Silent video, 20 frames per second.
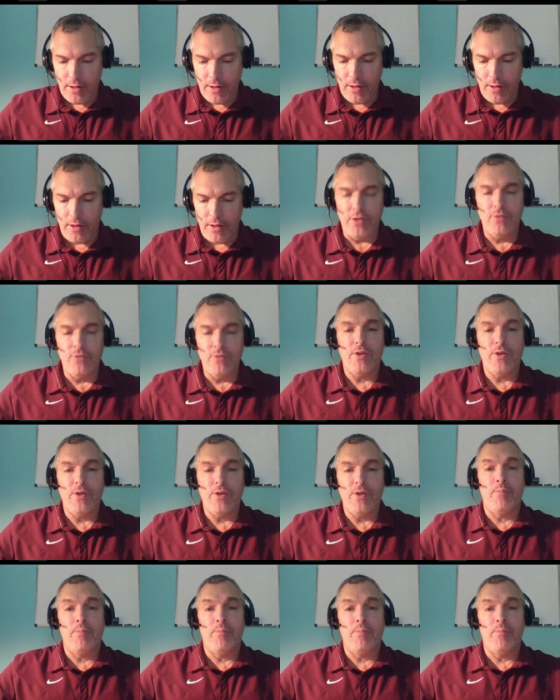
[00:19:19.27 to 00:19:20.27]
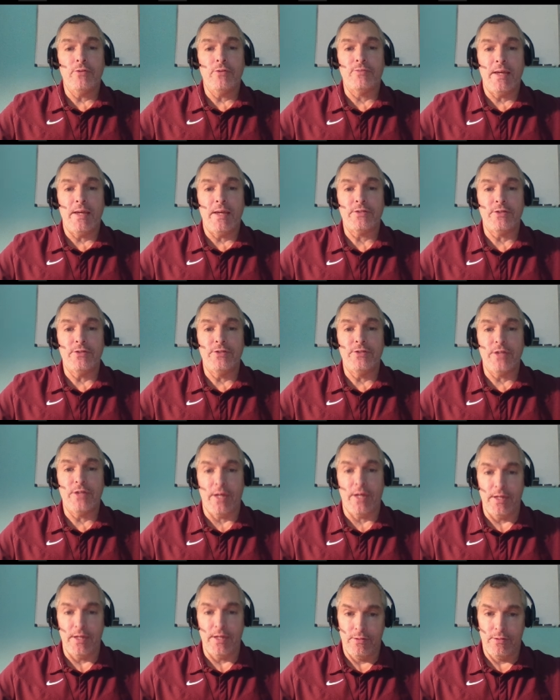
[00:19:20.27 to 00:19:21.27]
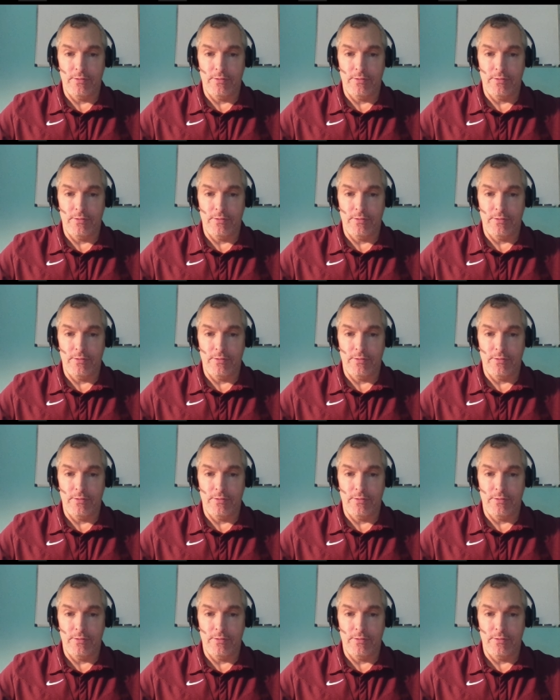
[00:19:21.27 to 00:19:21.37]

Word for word: Are you with the Postmaster title?